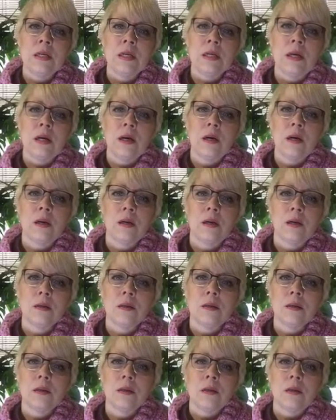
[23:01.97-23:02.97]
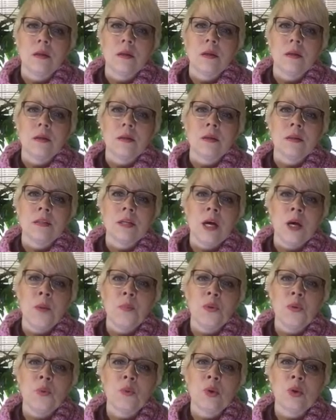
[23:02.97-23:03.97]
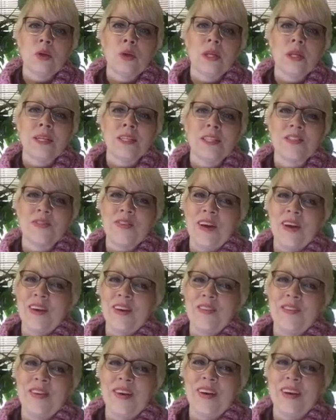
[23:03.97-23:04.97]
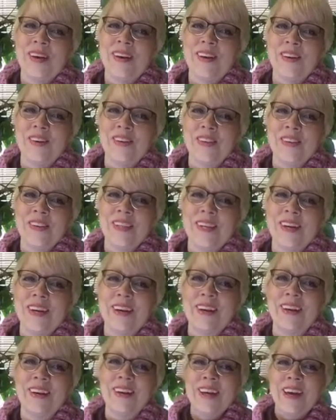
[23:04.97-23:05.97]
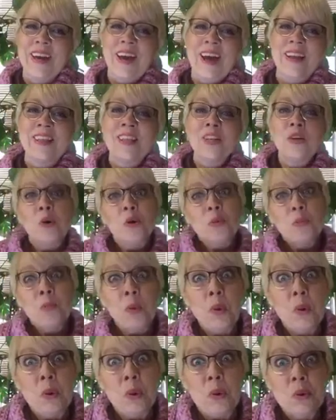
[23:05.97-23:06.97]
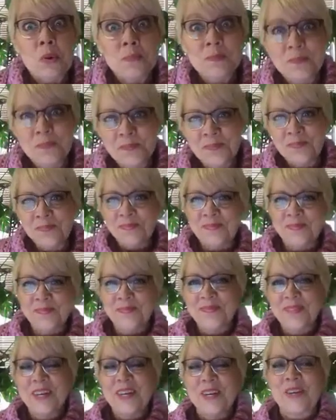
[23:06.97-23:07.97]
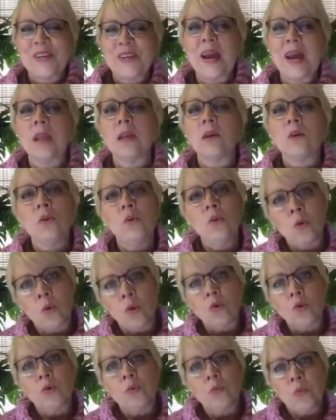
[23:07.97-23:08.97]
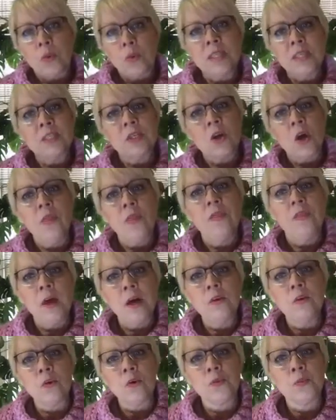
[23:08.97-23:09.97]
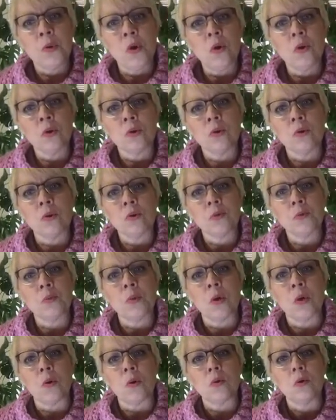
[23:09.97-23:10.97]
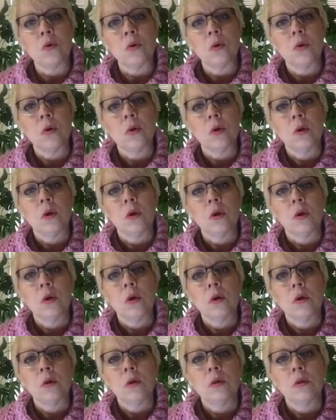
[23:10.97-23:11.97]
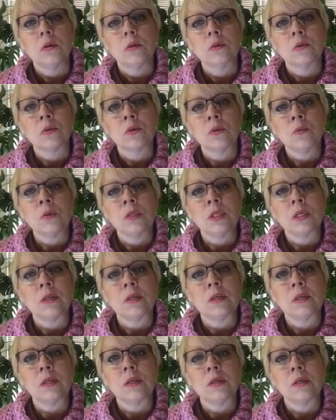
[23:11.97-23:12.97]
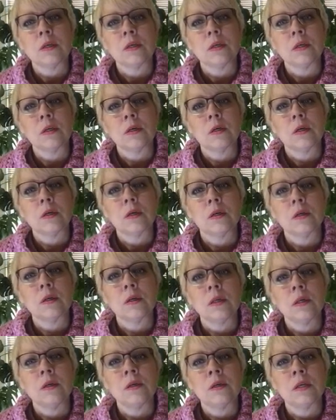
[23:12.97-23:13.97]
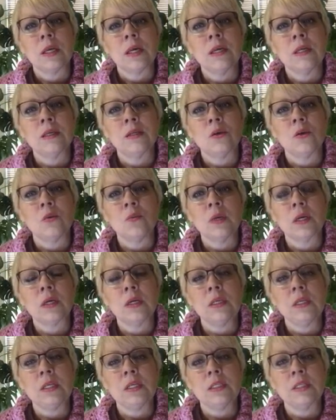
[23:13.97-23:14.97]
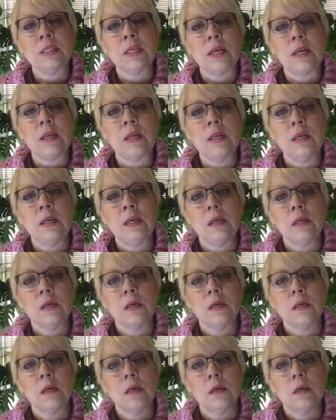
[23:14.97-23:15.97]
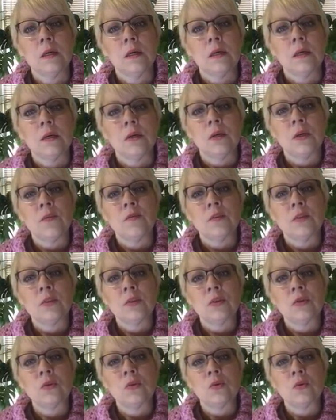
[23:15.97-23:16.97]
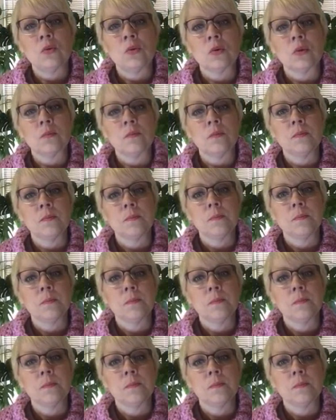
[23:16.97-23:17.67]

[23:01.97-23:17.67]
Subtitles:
The top of the world, and it's very, very cold there at the North Pole. Or at North Pole. Is it called the North Pole or North Pole? Storm Clara here in England. Oh my goodness, Sadie. You have a storm.